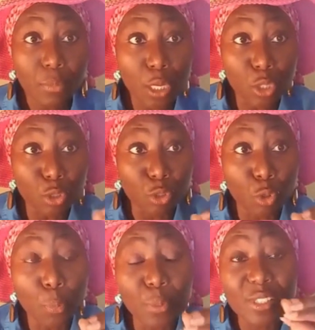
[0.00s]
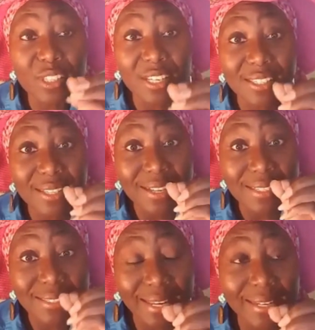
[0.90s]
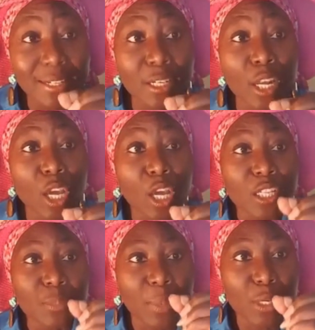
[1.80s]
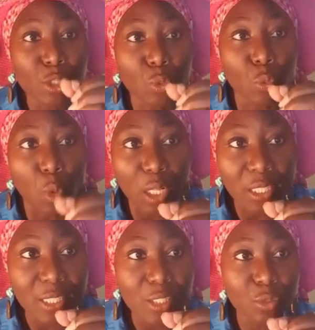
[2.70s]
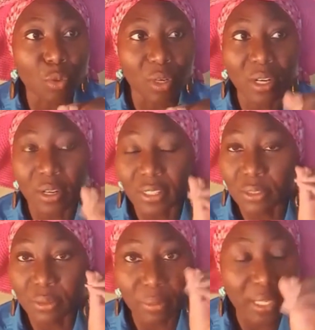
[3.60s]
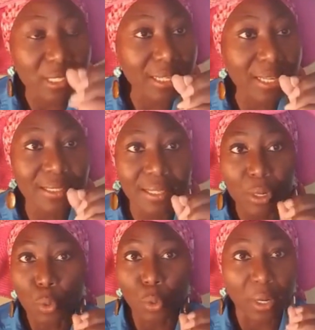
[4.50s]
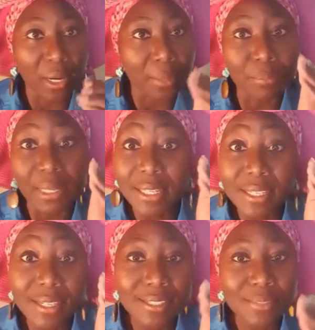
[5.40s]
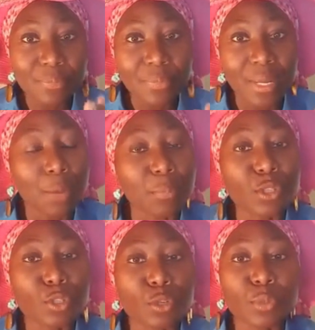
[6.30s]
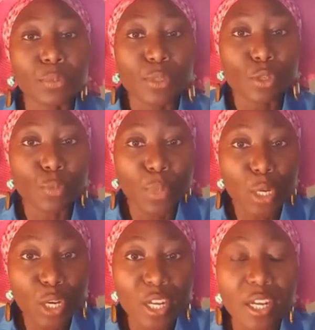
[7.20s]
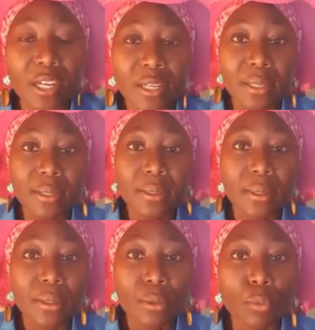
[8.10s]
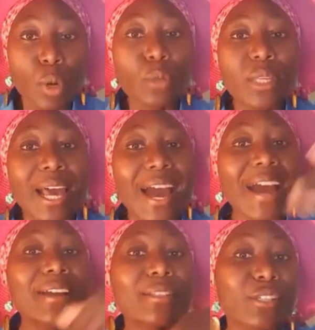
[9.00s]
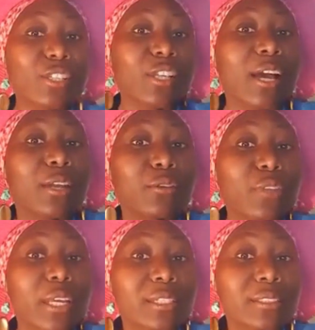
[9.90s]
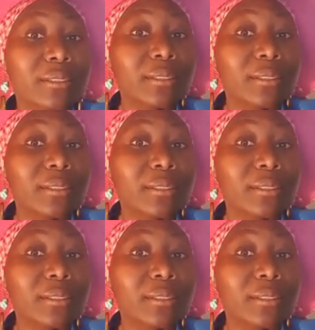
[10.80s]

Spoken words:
Those who possess certain special qualities or characteristics or abilities are presumed to be superior, while the other side of things